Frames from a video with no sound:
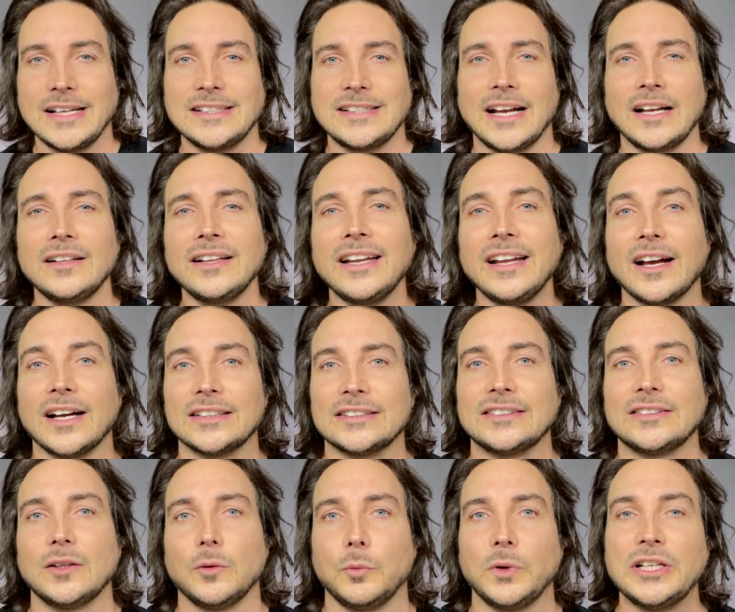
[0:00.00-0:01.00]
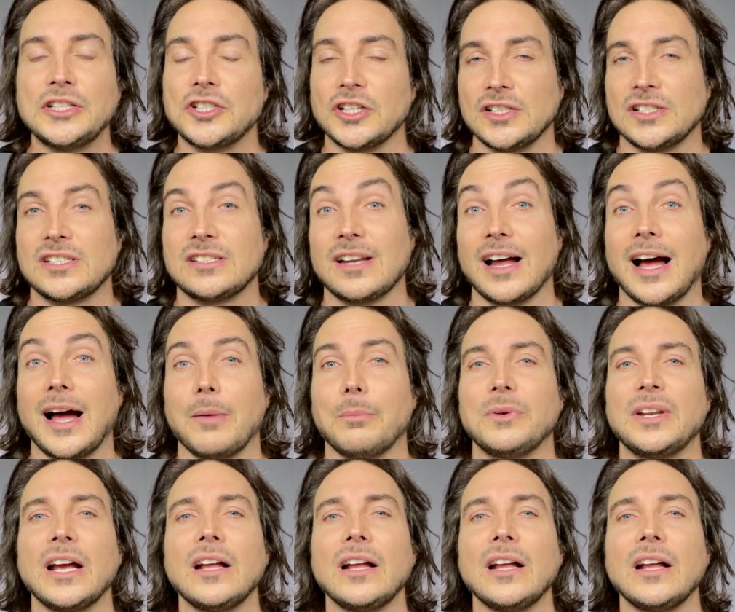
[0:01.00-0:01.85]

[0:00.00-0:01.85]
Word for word: telling us that we should stop,